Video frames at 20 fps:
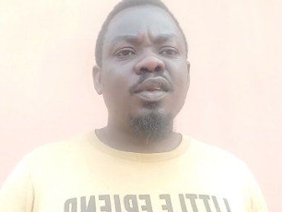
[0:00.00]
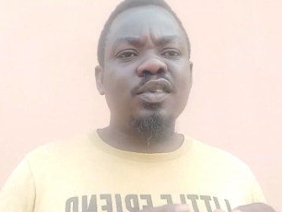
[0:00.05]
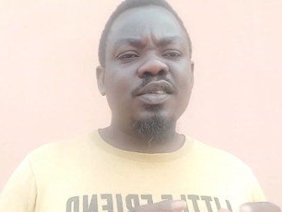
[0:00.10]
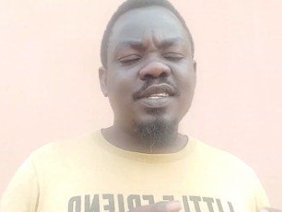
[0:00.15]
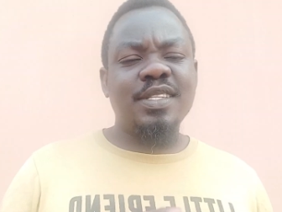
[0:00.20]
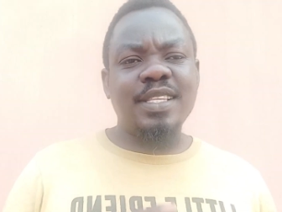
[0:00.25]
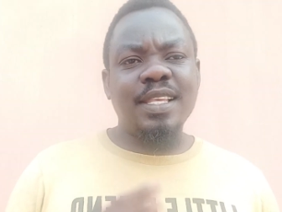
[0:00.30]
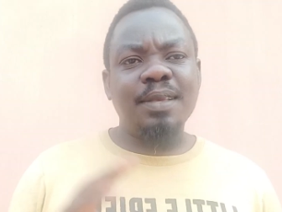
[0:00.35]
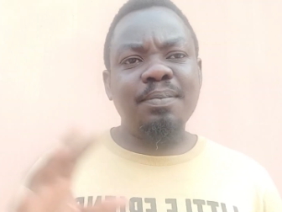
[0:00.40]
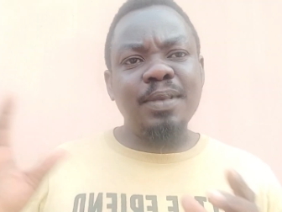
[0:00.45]

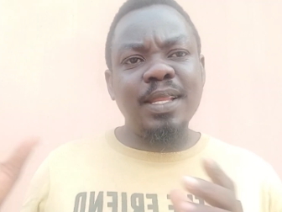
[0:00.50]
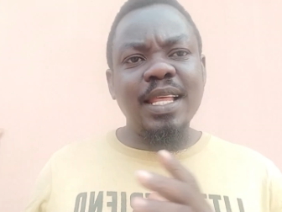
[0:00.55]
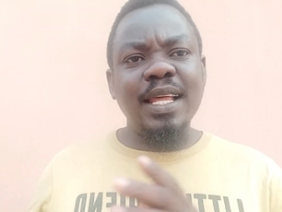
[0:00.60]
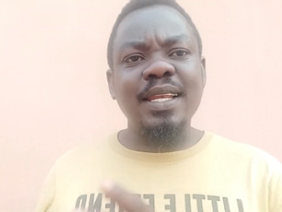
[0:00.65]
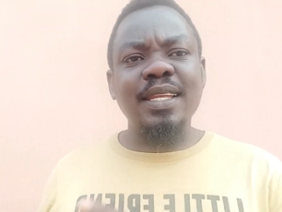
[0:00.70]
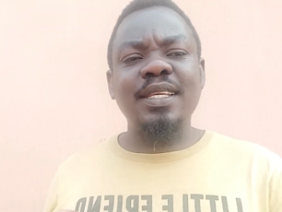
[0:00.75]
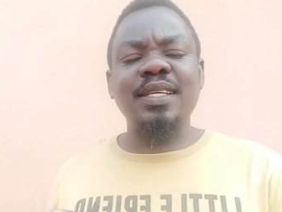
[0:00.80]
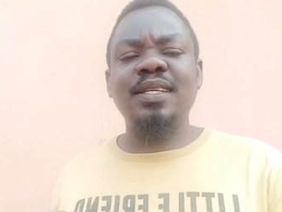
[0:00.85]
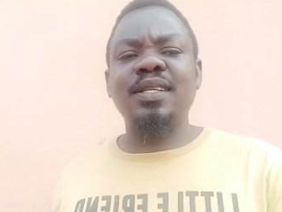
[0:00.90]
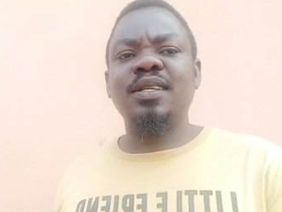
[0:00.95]

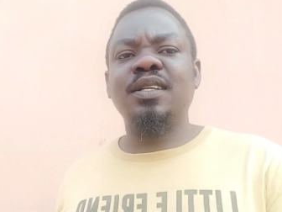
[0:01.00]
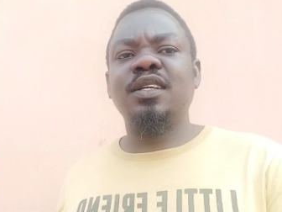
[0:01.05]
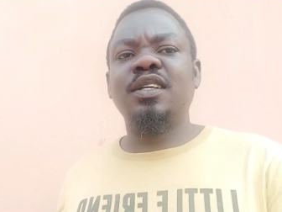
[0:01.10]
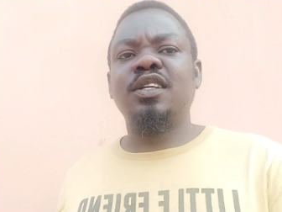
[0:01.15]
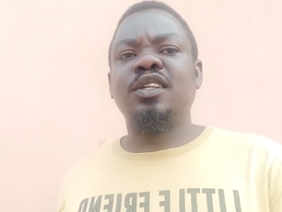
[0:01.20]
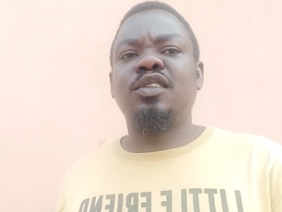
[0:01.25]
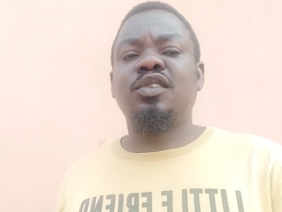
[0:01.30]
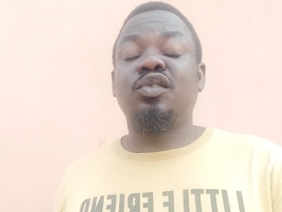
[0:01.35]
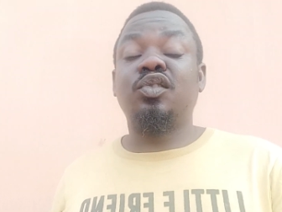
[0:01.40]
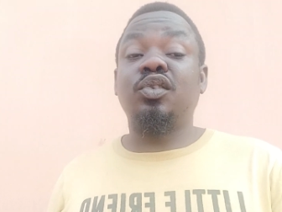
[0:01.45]
similarly
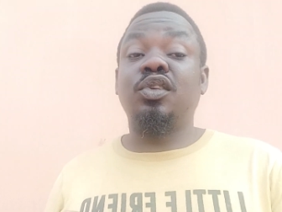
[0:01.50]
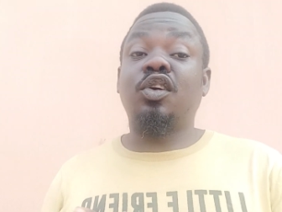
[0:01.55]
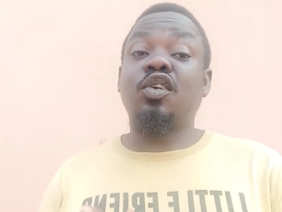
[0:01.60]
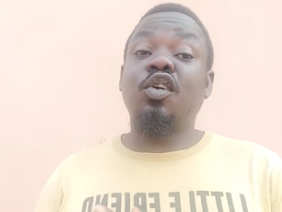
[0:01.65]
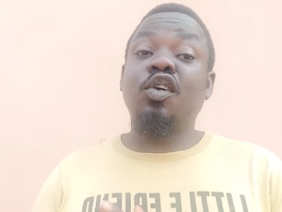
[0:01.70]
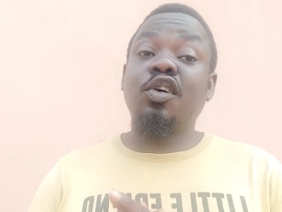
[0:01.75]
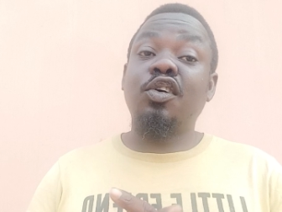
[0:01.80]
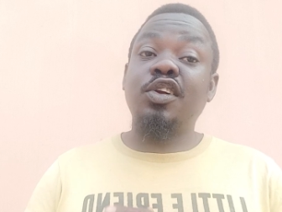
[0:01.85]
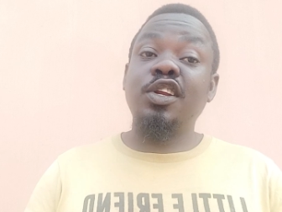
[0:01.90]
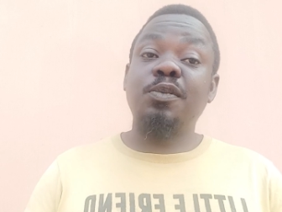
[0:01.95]
to the
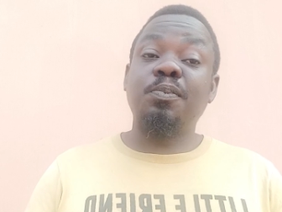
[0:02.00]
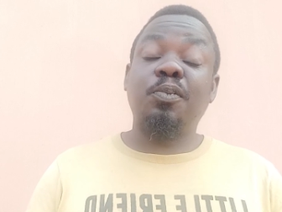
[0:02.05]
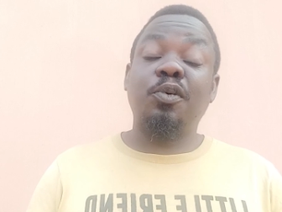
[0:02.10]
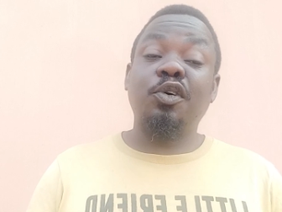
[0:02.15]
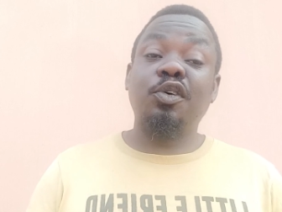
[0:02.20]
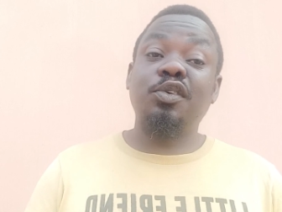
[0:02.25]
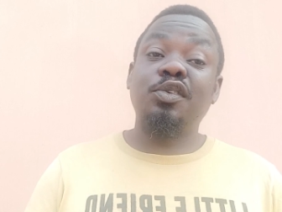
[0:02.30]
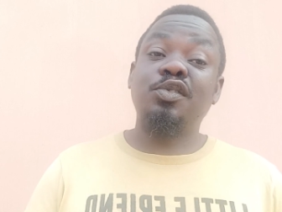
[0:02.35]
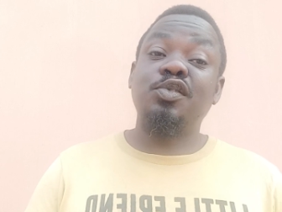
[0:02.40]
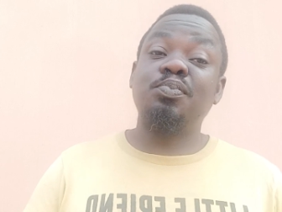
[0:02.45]
concrete
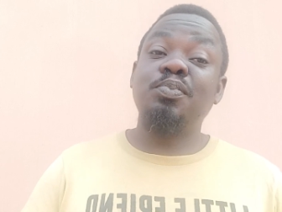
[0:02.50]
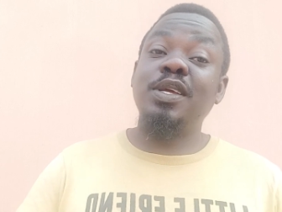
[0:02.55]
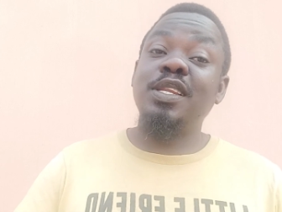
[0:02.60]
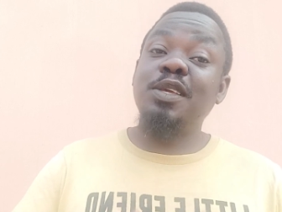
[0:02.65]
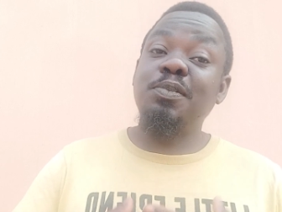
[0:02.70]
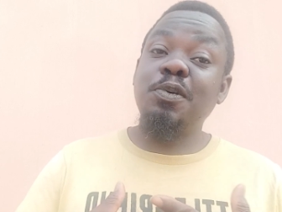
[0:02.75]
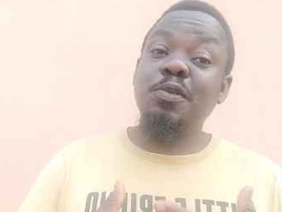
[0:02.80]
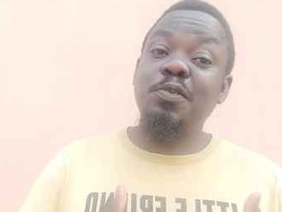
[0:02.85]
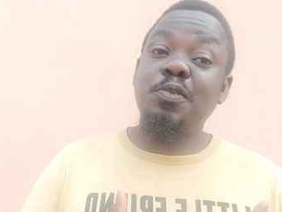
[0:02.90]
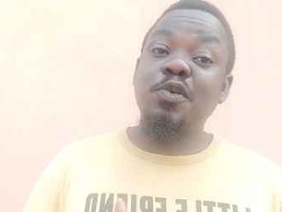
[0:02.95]
ponds,
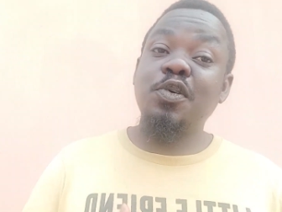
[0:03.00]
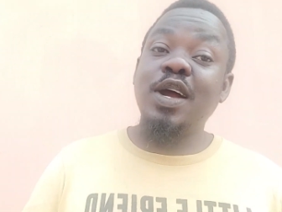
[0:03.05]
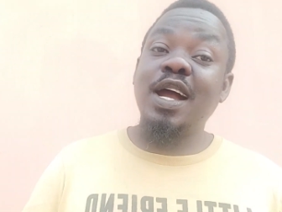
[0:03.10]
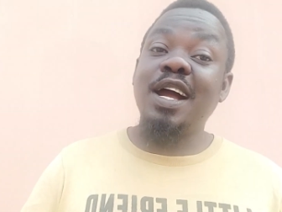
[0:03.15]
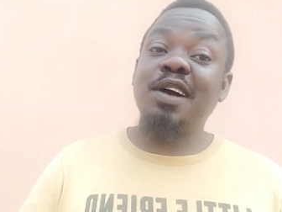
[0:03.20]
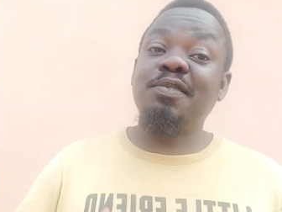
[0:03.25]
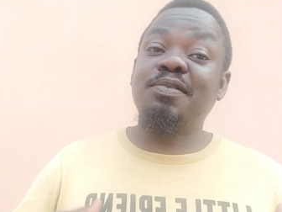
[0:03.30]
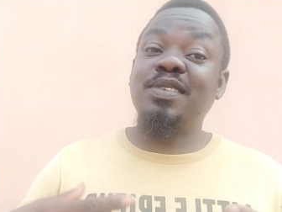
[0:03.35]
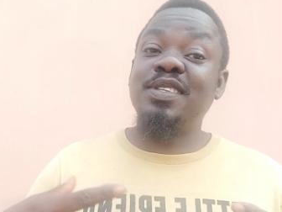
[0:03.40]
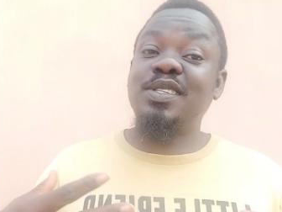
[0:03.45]
many people
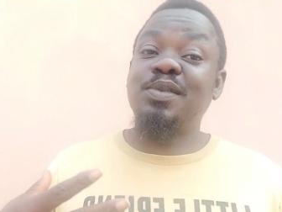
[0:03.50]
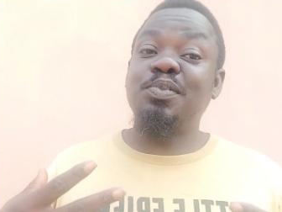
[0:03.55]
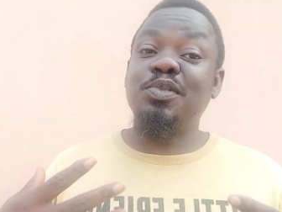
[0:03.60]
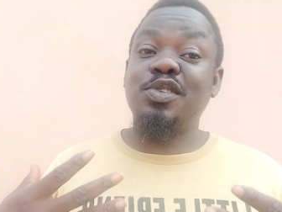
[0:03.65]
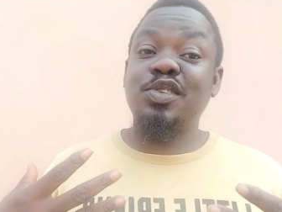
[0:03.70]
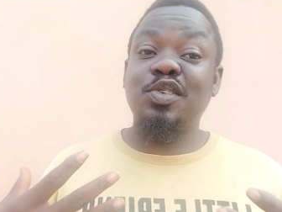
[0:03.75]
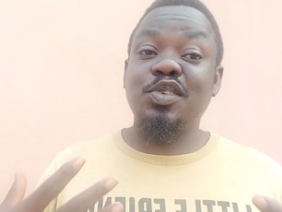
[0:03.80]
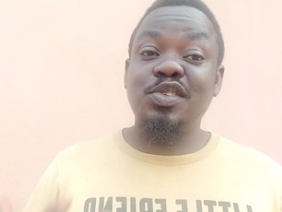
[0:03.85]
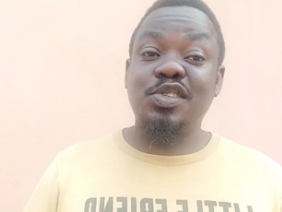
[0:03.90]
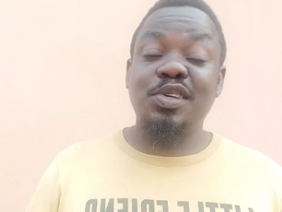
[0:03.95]
have this
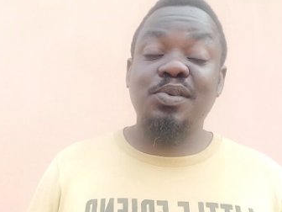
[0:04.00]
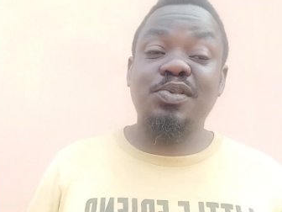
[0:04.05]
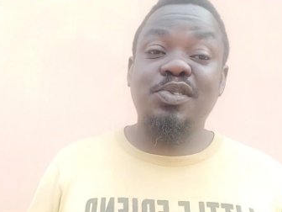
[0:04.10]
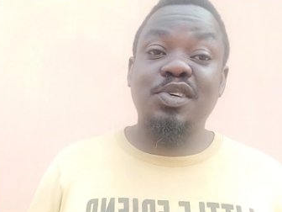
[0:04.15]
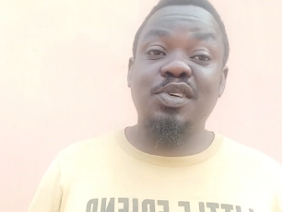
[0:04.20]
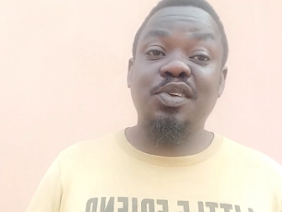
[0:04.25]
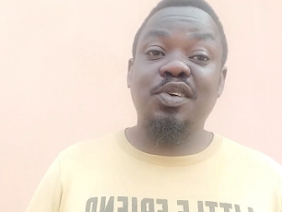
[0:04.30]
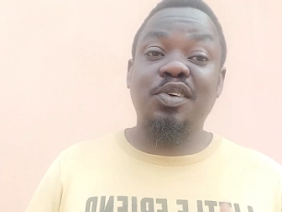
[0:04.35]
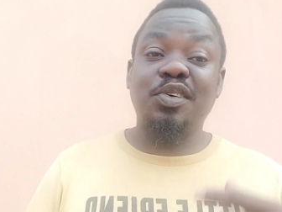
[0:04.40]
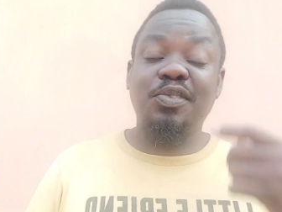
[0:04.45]

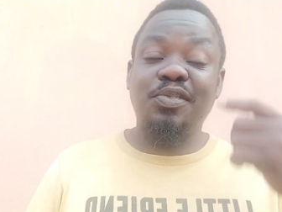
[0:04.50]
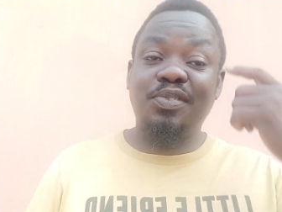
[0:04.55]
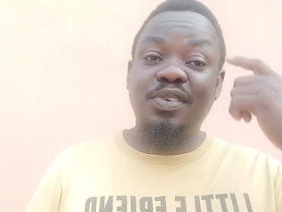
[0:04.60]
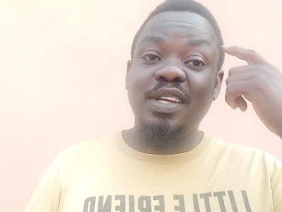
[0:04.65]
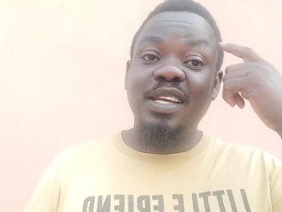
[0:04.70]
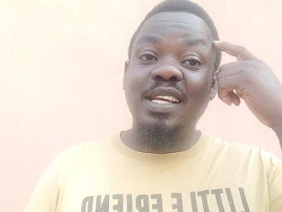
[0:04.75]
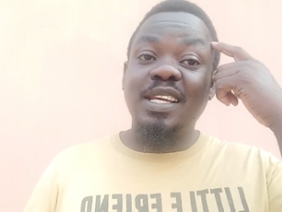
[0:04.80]
misconception of